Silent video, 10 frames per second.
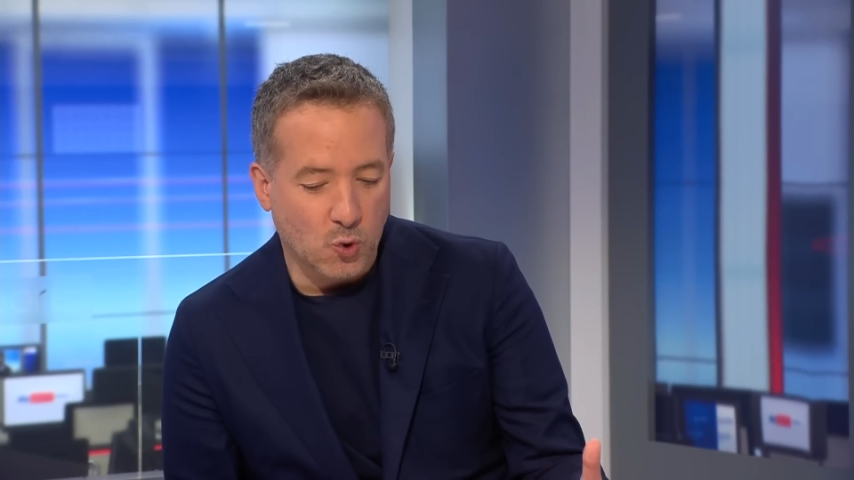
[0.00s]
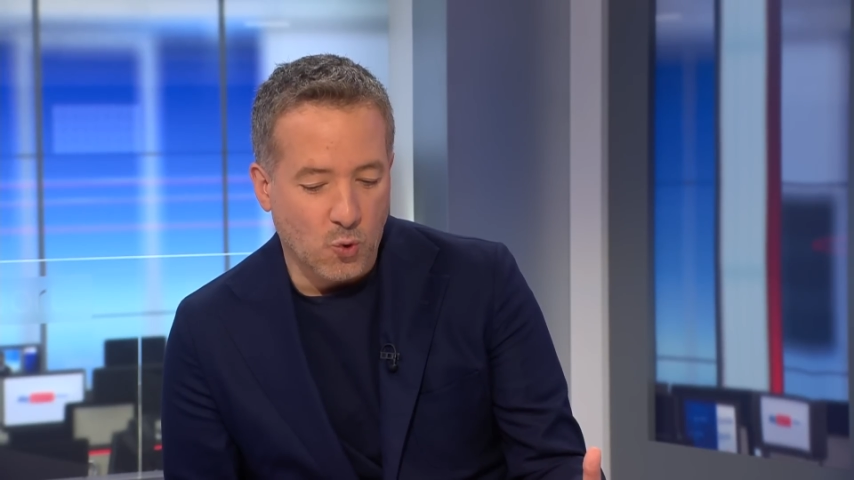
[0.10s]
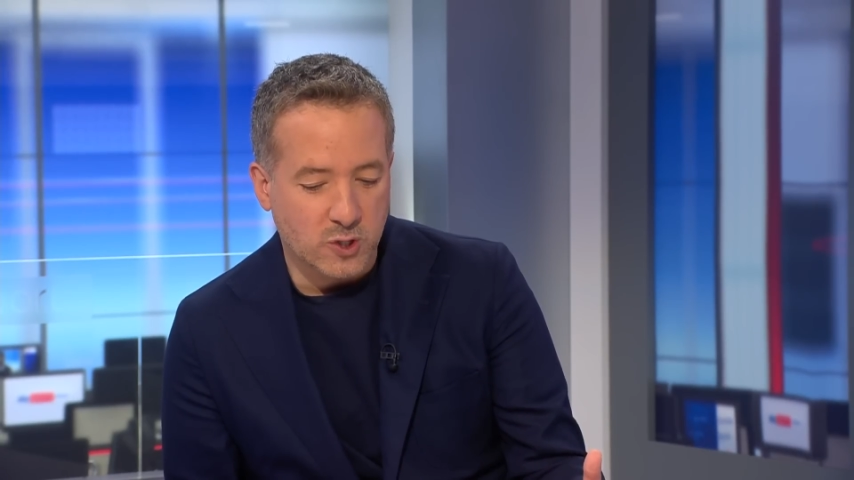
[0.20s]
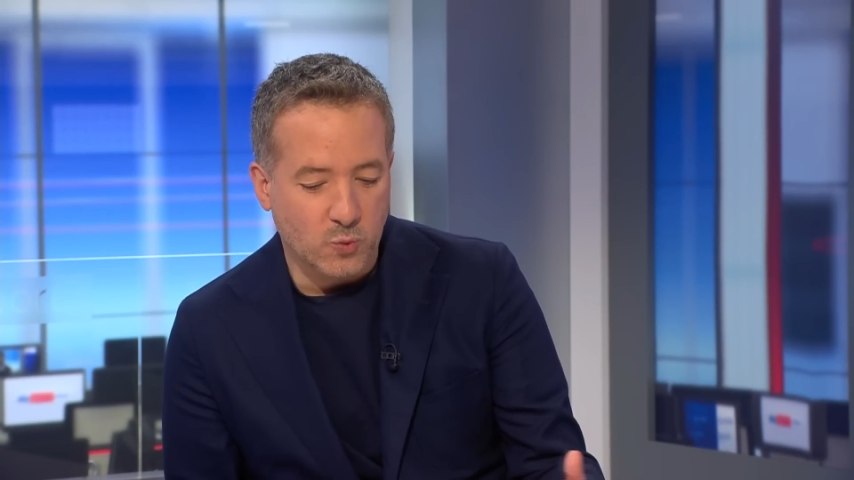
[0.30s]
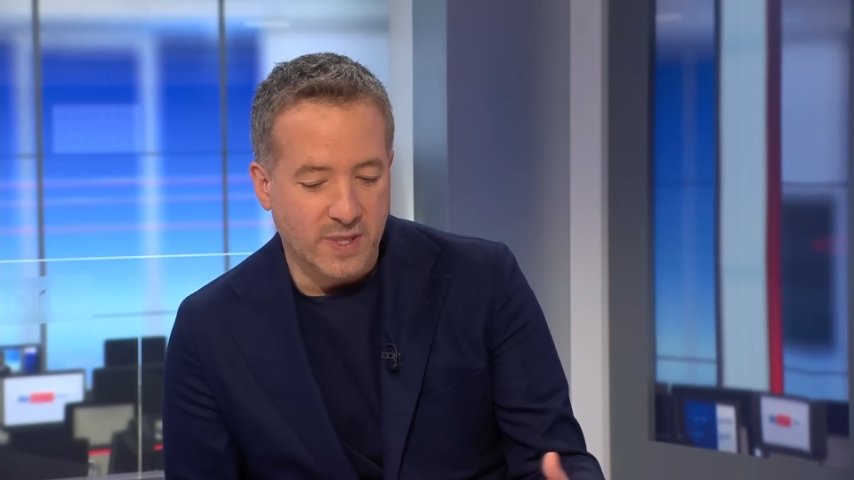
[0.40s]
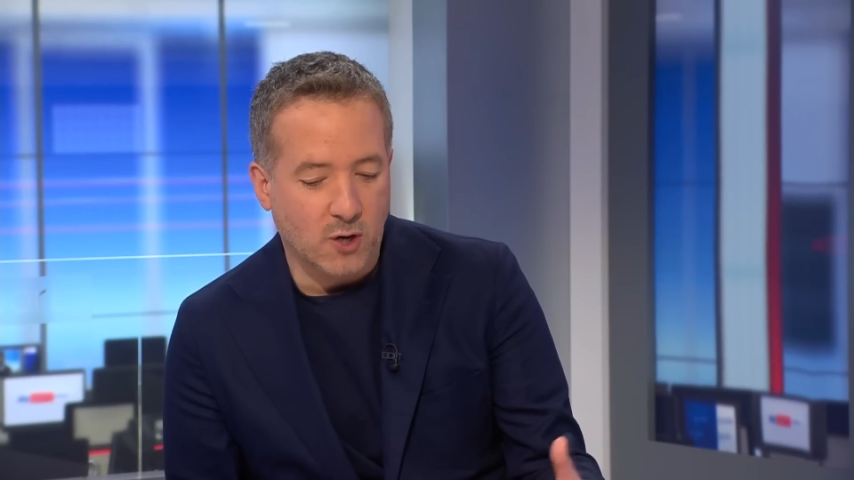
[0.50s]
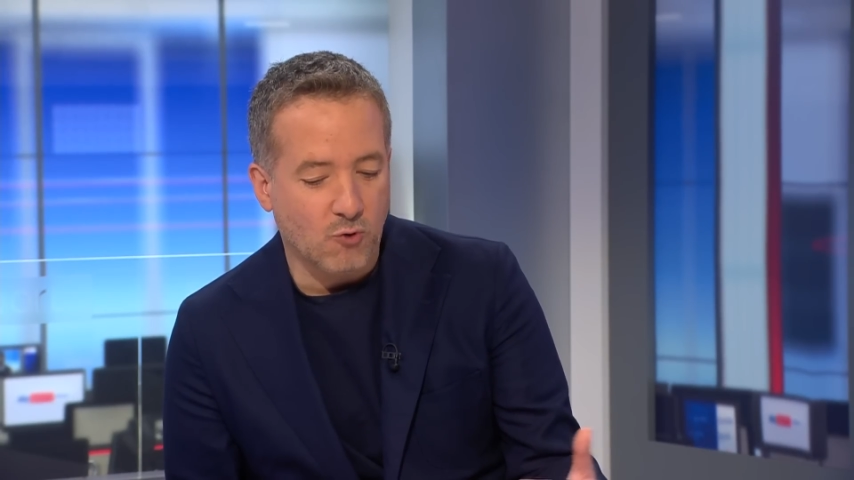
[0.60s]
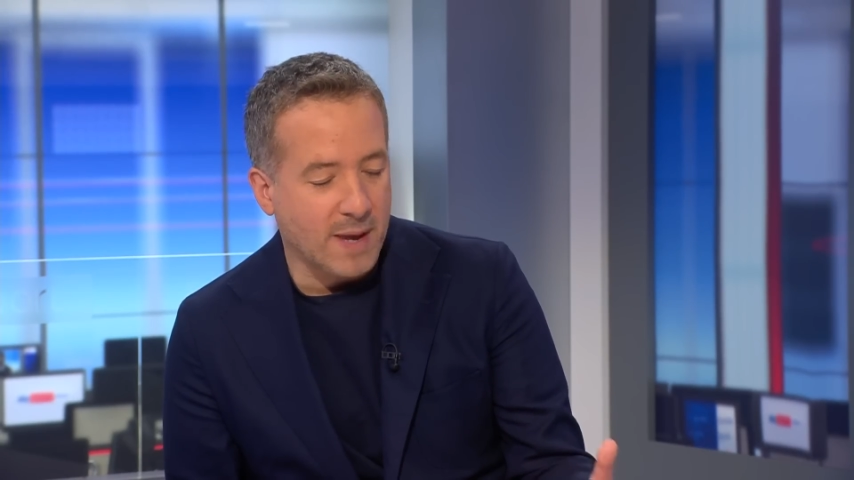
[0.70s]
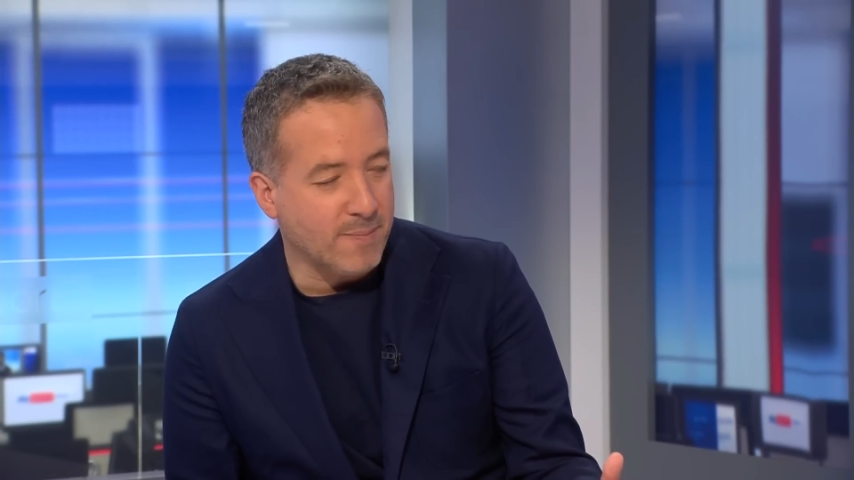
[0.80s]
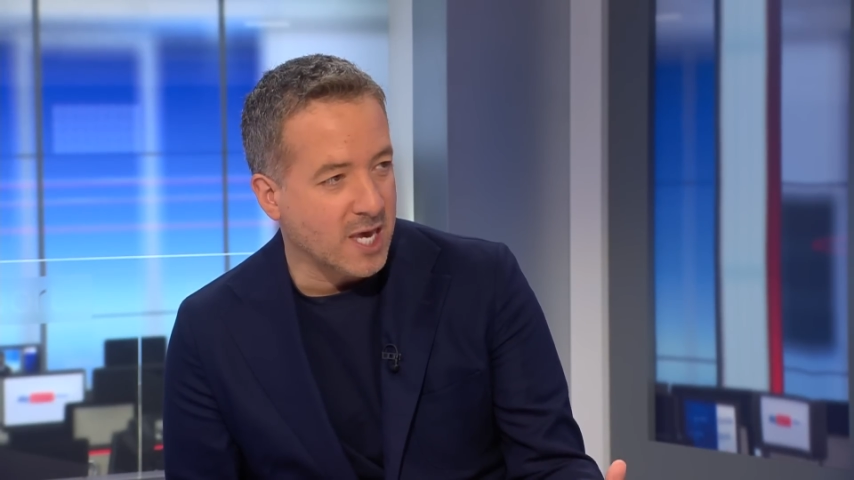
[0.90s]
talks with
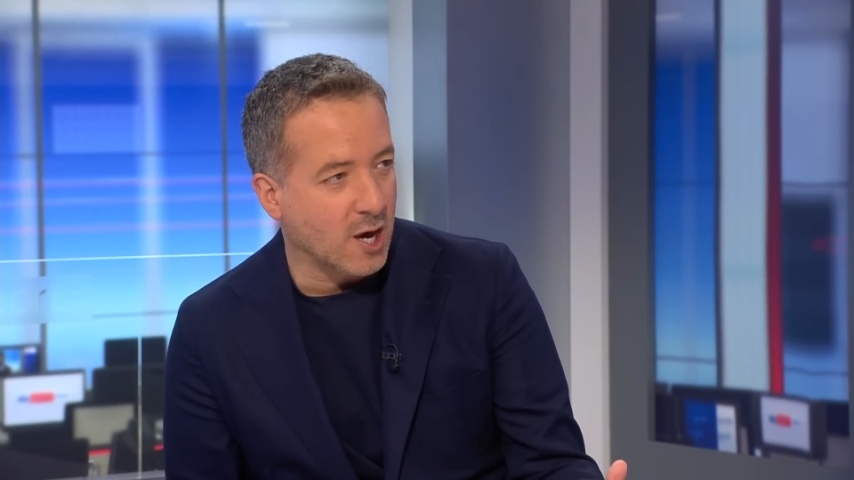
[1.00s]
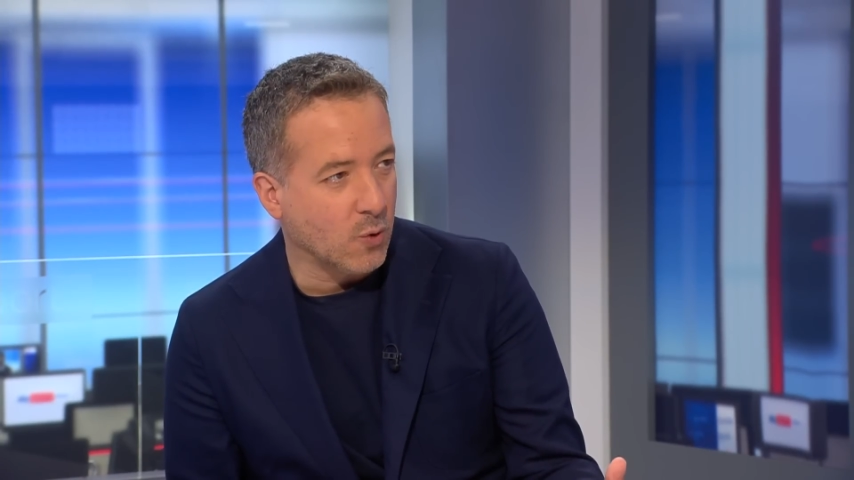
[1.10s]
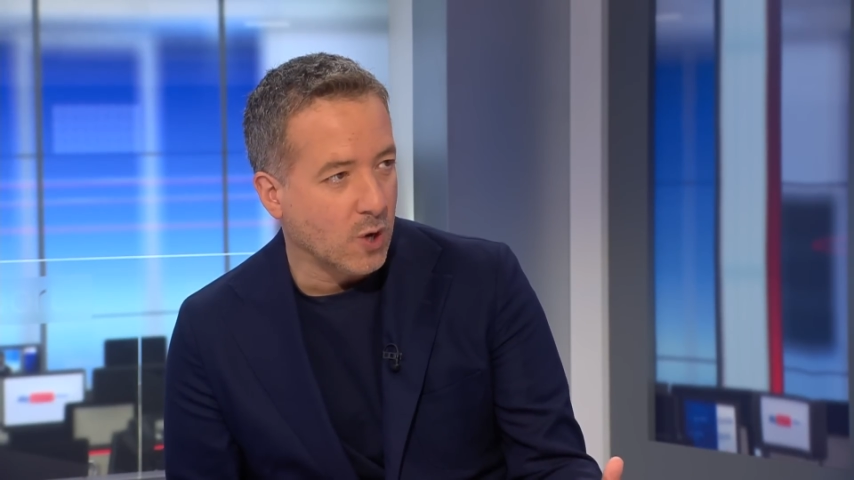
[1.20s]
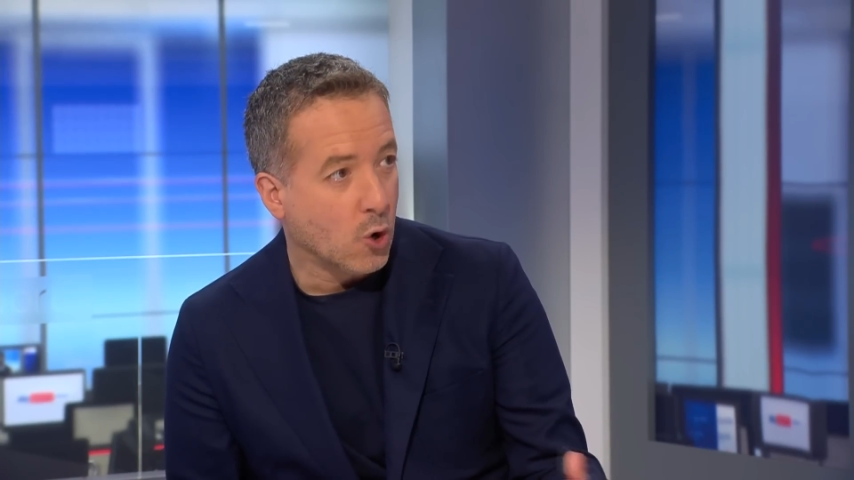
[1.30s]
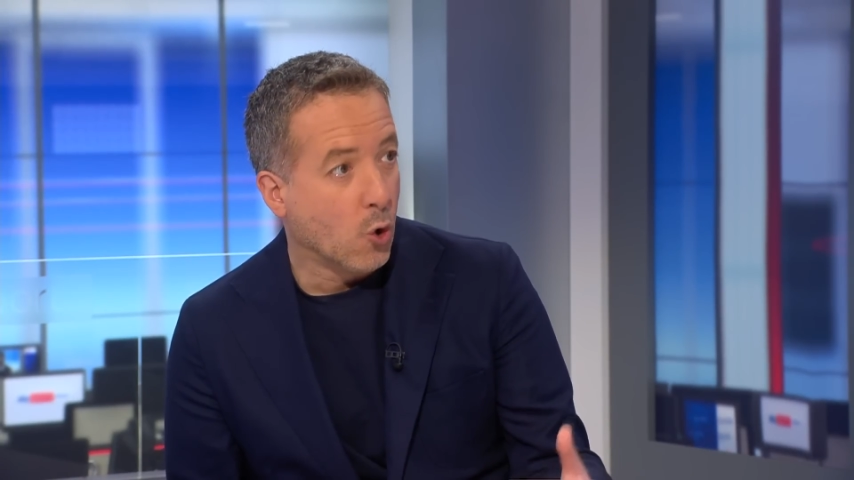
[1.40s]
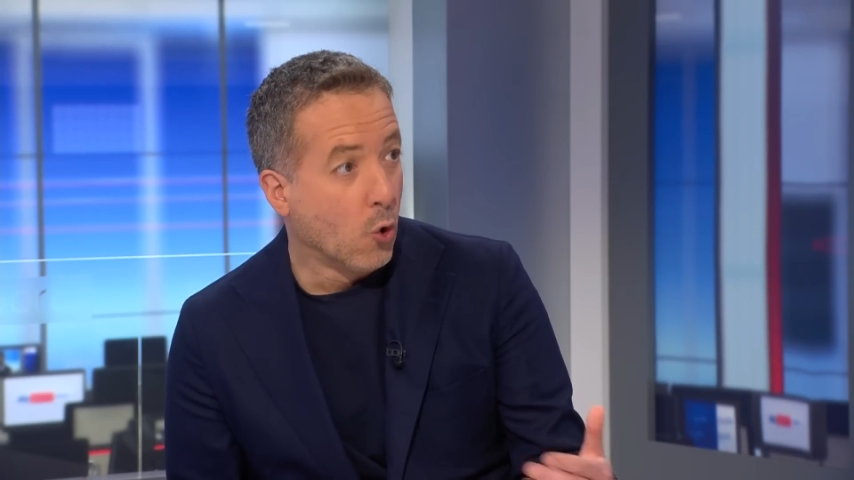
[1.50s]
Gremio